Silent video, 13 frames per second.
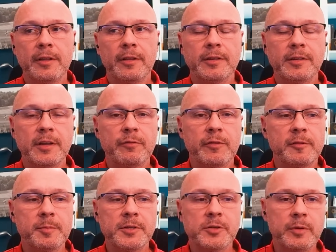the
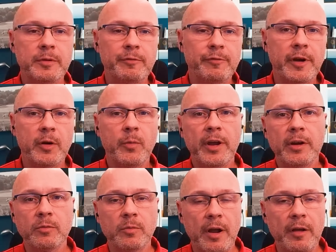difference between fairway
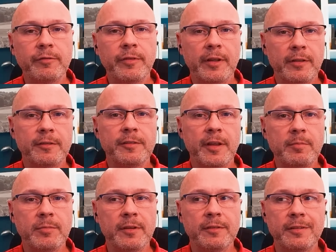and rough at the
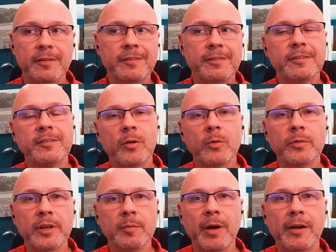same distance is
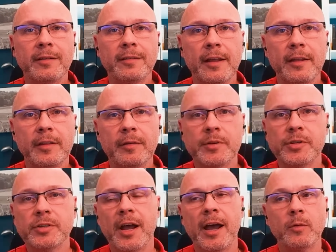only about 1/10 of a
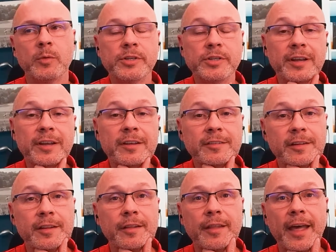shot, which
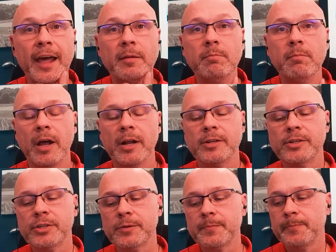isn't that
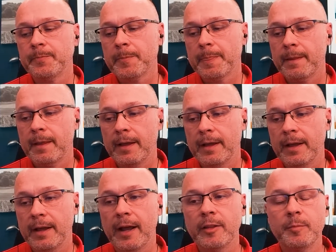much.
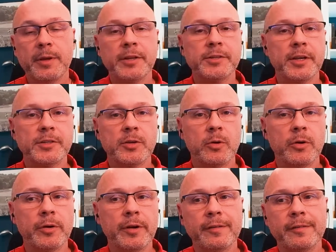On the PGA
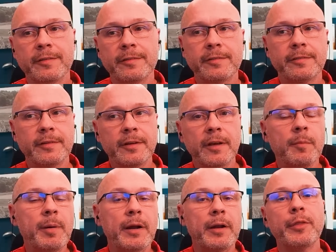Tour, it's
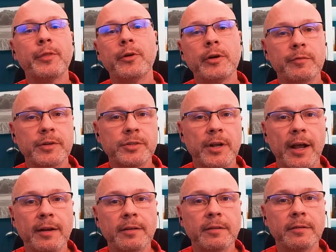about 1/3 of a
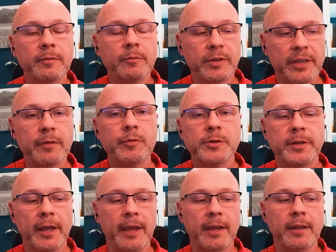shot, give or
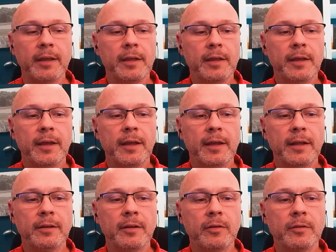take.
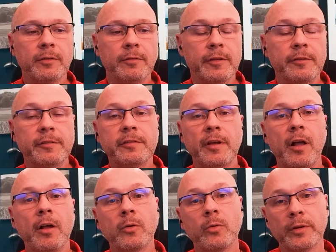And this is
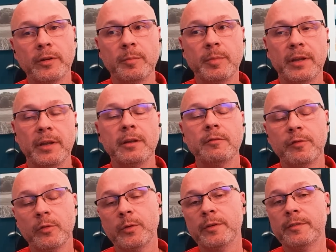all going to be
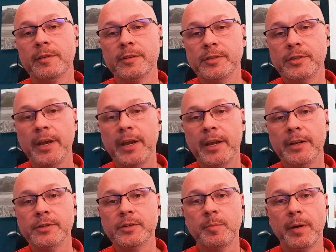influenced and
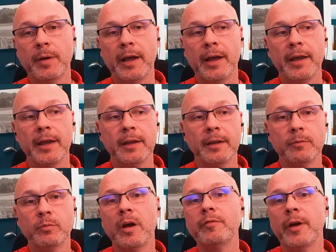changed by
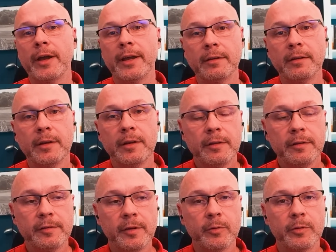rough height.
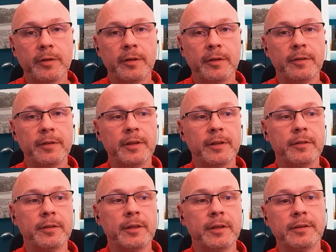So
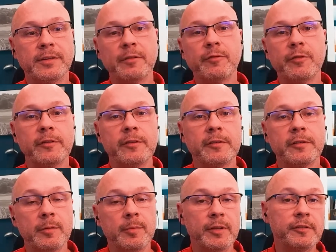the difference is
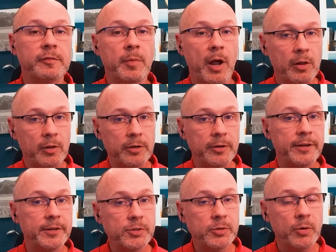going to be smaller
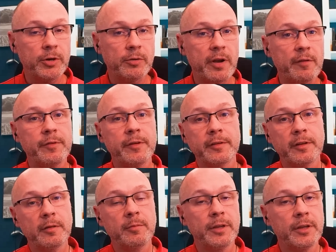in shorter rough. It's
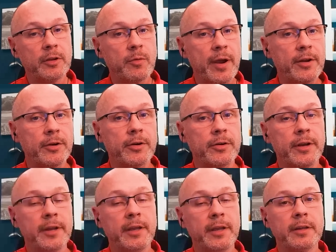going to be
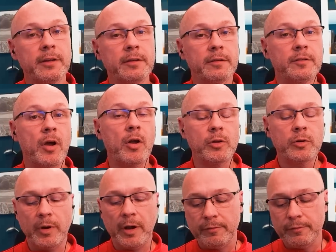greater in taller
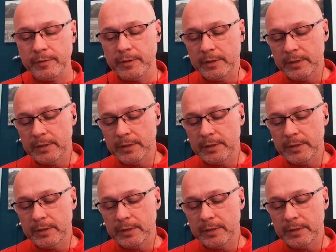rough.